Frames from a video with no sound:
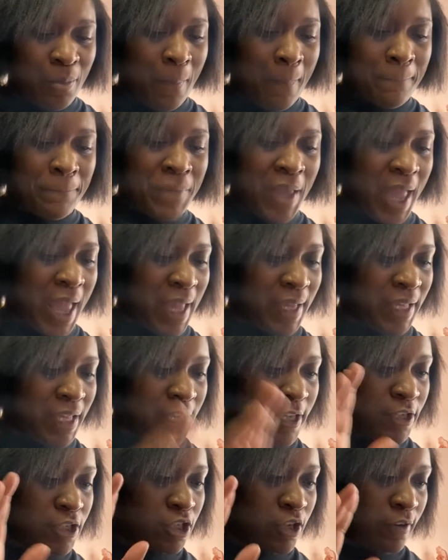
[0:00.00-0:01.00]

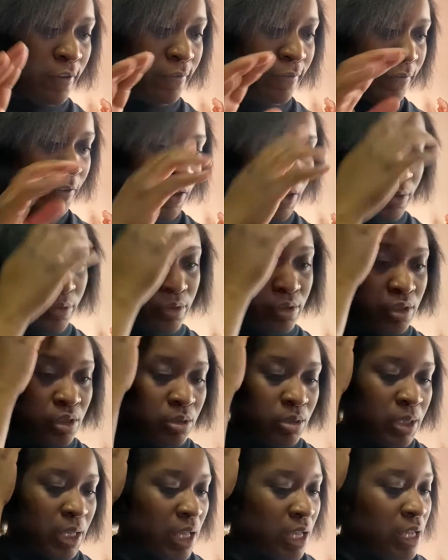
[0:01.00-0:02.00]
package first,
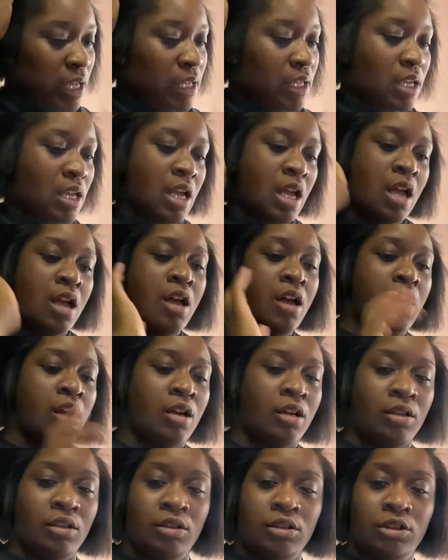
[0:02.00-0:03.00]
okay?
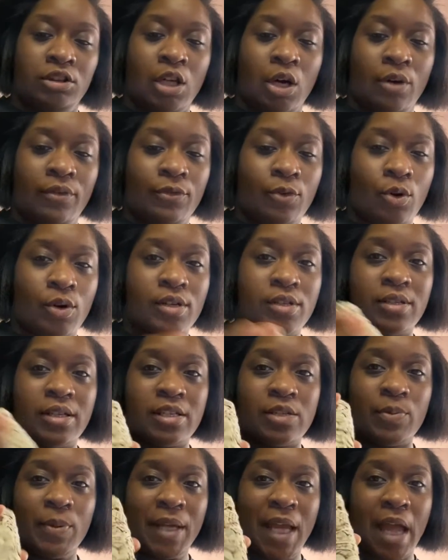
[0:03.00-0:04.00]
So of course
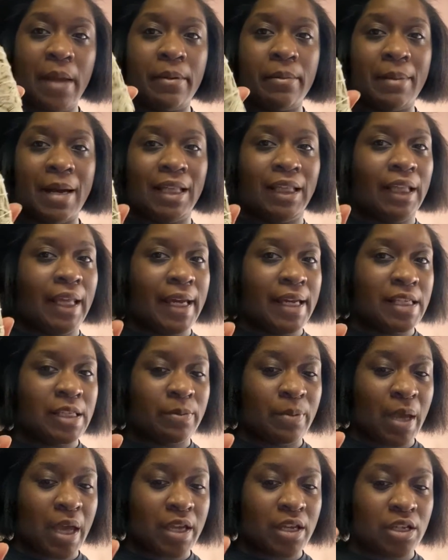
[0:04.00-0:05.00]
this what came in my
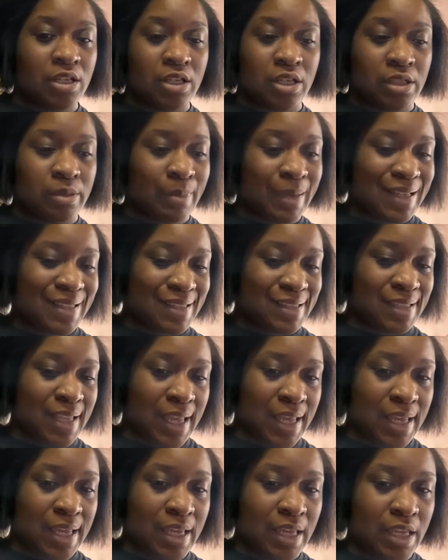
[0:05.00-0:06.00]
last package is my
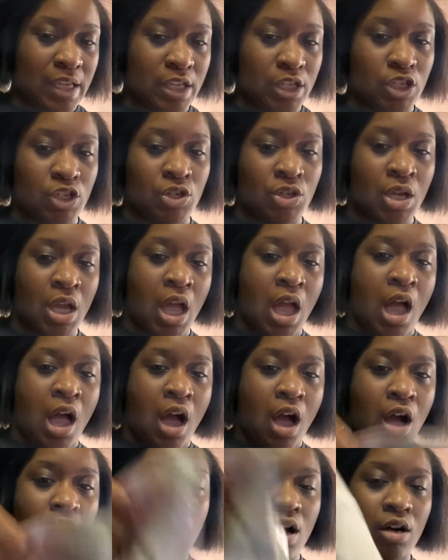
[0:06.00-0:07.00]
sage,
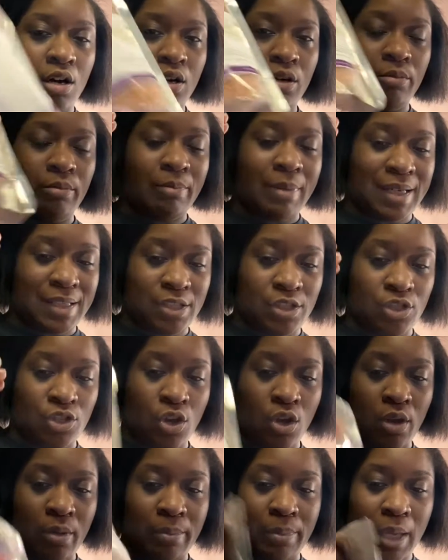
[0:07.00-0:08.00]
my
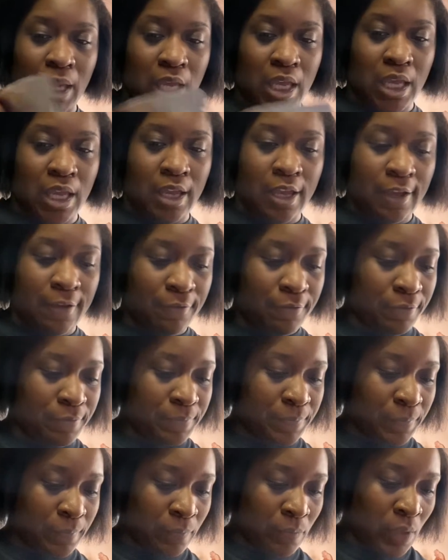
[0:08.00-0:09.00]
salt bath,
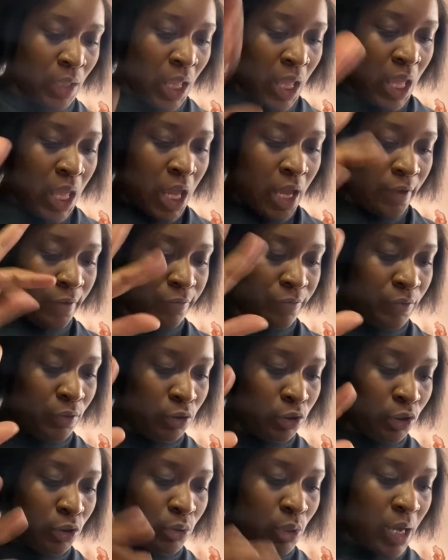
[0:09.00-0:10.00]
a
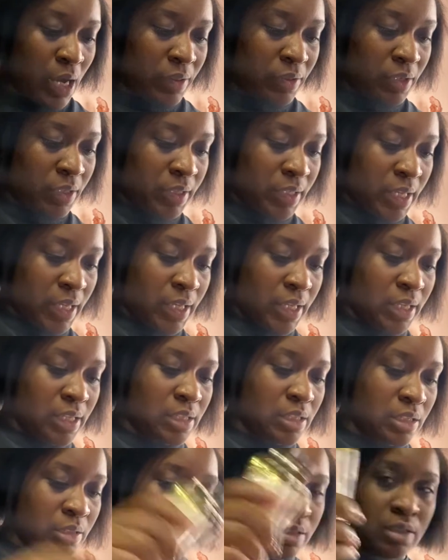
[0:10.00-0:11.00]
few little other
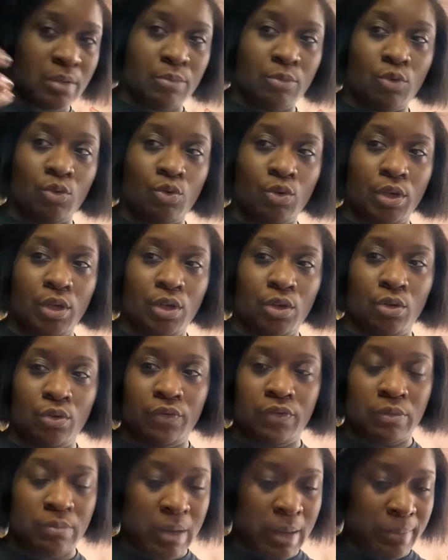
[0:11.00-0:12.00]
things, some oil
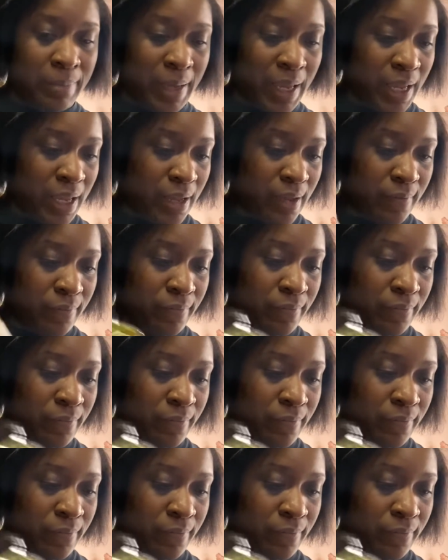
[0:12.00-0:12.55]
for my bath,